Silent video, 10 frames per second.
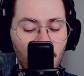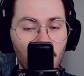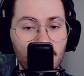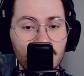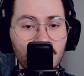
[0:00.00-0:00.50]

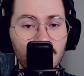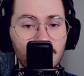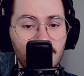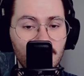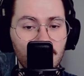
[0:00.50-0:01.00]
Seagate in
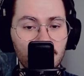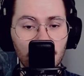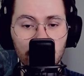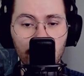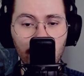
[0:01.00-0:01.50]
my little
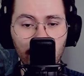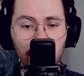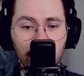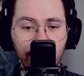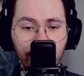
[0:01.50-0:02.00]

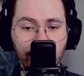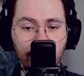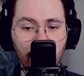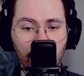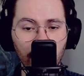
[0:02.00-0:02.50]
experiment.
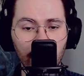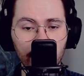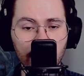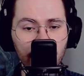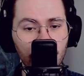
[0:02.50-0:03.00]

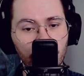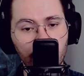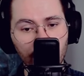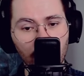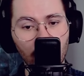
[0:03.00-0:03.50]
But even
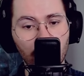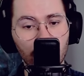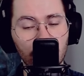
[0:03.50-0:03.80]
with Ogre,